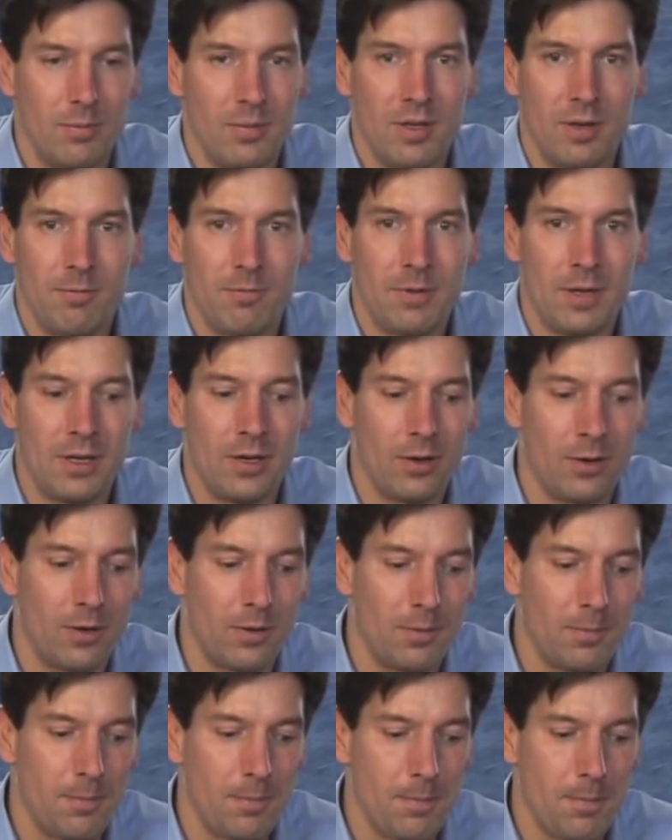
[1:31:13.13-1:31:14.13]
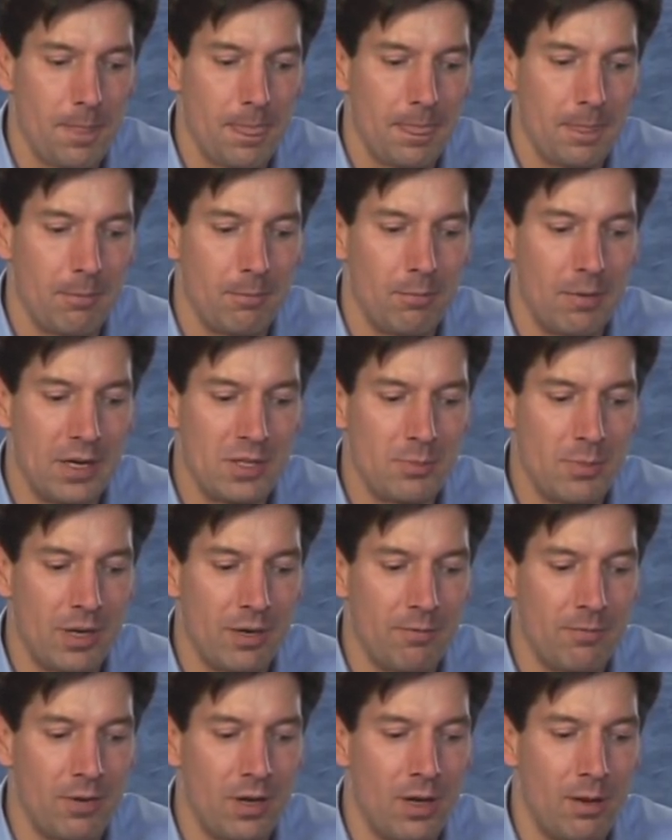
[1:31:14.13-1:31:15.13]
configure Regmon
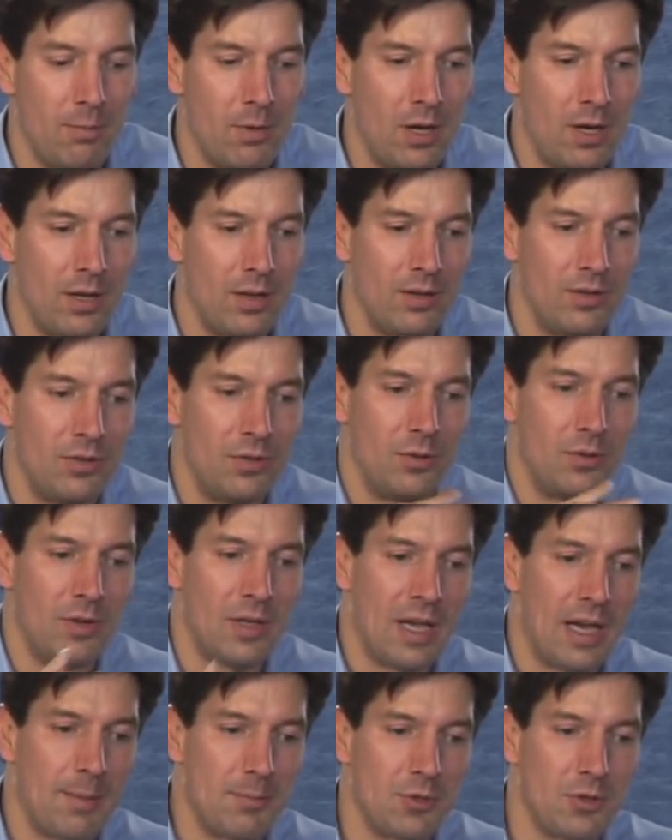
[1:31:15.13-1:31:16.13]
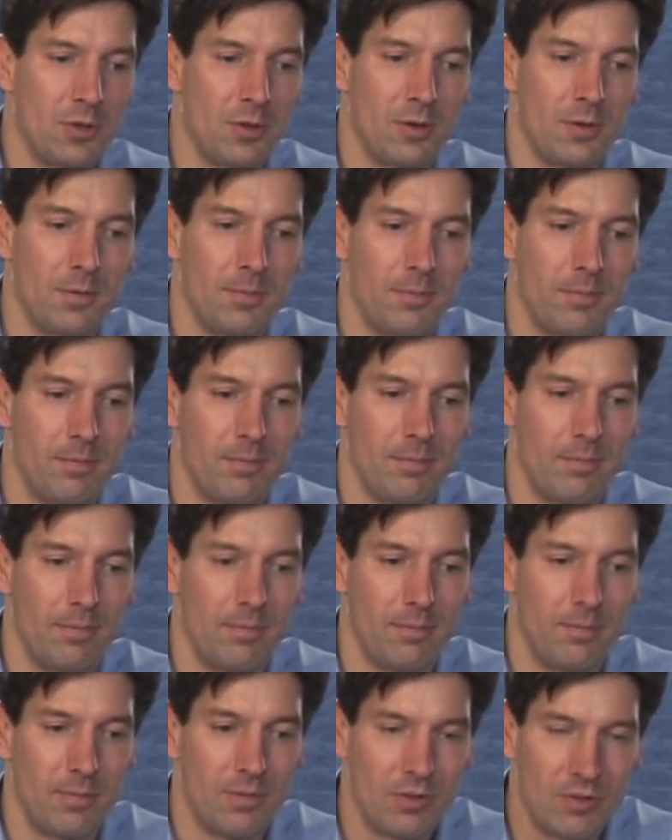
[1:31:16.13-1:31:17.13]
and FileMon to capture
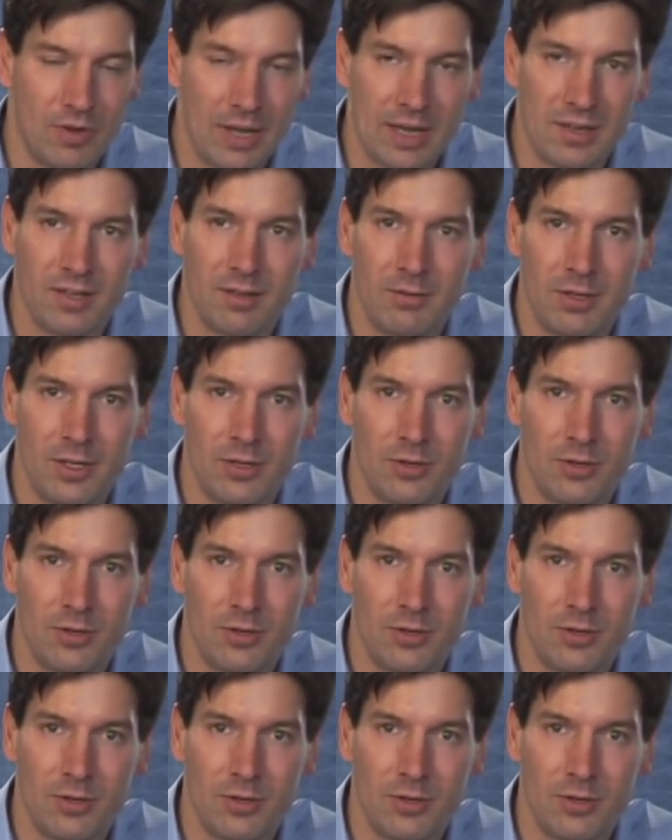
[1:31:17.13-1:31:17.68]
activity